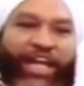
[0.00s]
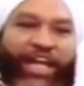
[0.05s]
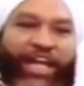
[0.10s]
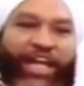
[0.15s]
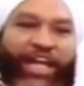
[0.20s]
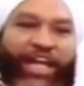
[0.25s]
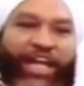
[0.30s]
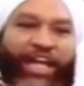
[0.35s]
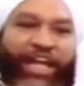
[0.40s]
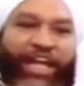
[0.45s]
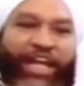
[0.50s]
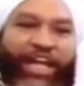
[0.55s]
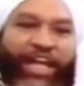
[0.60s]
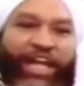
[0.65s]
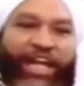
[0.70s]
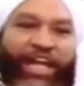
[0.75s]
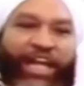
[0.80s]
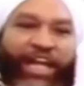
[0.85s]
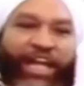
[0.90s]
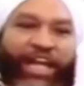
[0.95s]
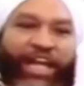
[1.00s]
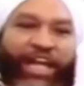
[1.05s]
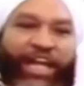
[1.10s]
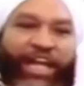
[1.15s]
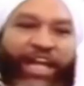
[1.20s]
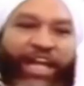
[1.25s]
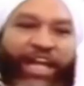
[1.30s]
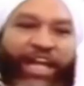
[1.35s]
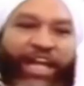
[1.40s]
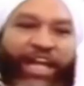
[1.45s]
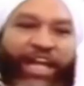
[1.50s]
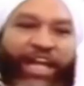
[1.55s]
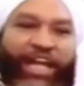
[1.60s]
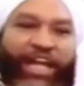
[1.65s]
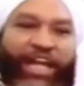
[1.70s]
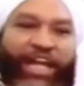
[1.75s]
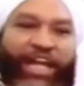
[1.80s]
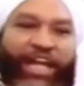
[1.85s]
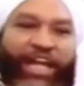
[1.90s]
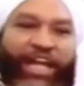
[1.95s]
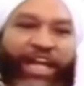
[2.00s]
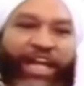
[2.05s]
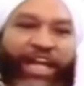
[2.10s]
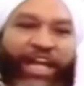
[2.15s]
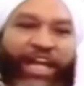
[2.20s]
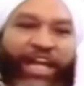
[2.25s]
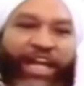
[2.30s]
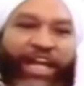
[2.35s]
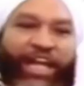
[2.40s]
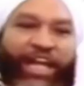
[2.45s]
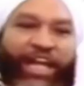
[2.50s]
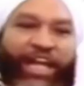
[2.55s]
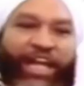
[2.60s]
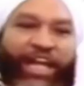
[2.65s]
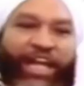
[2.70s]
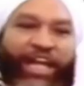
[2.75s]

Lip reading: Nothing is said.